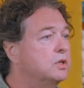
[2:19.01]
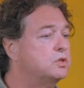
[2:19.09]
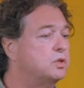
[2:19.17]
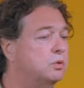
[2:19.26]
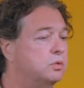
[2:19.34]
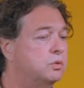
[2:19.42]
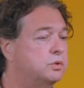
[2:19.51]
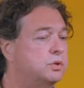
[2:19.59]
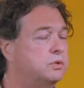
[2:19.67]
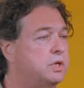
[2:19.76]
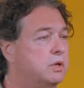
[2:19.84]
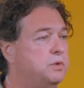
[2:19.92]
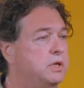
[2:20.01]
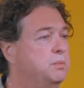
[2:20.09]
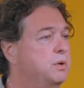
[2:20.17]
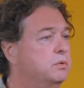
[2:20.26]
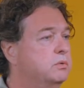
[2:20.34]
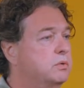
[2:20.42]
so so tell me
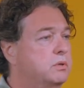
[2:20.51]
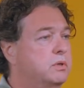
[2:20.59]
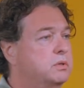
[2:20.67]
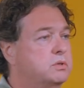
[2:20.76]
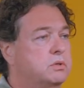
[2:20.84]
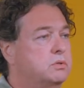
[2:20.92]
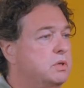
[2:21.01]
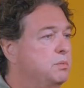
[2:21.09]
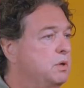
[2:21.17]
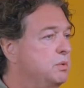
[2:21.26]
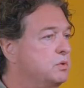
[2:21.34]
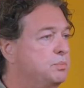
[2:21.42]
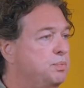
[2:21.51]
about so tell me about the